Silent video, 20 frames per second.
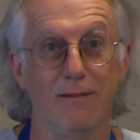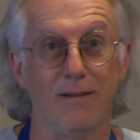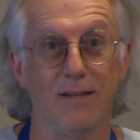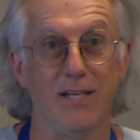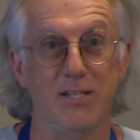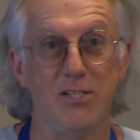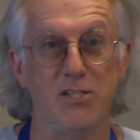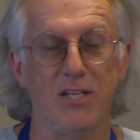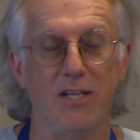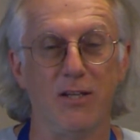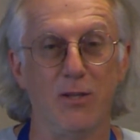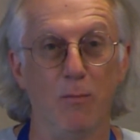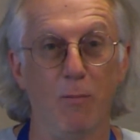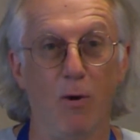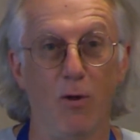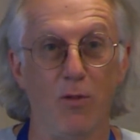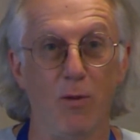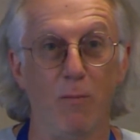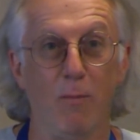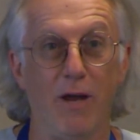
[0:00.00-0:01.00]
listing
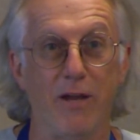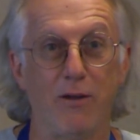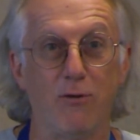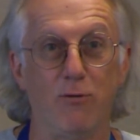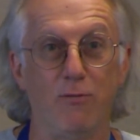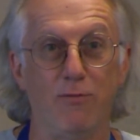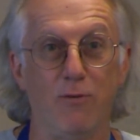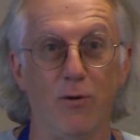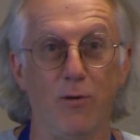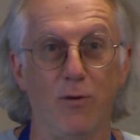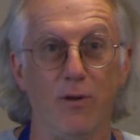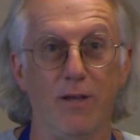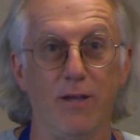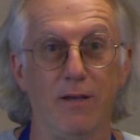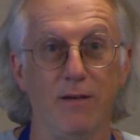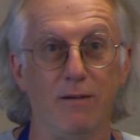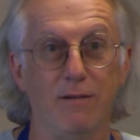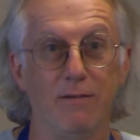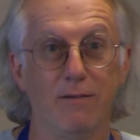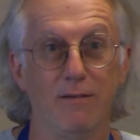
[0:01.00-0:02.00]
them on the microphone
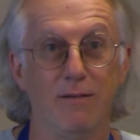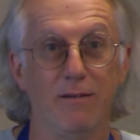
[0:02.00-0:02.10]
here.